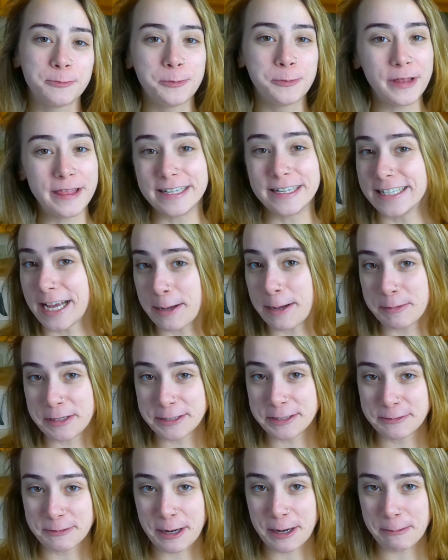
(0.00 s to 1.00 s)
when the
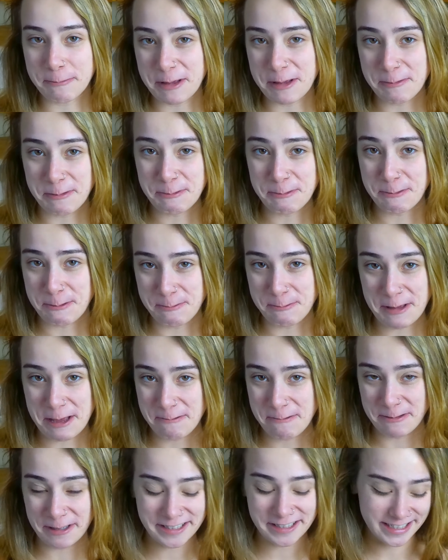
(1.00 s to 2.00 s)
timing's right, maybe we'll be
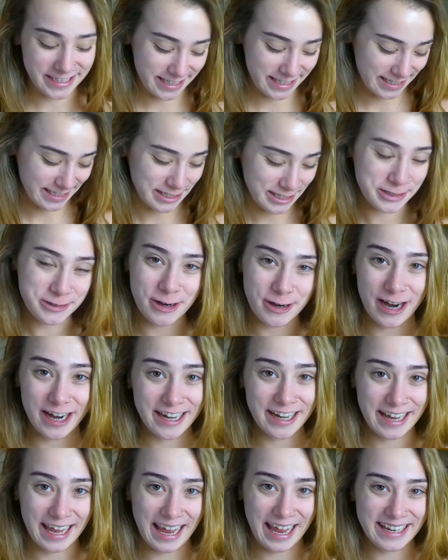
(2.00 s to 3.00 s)
able to try
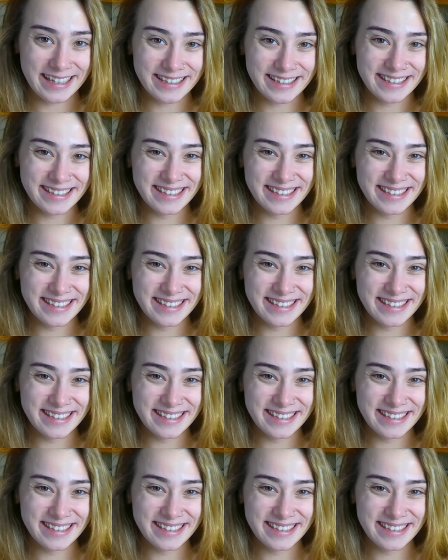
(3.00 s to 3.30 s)
it again.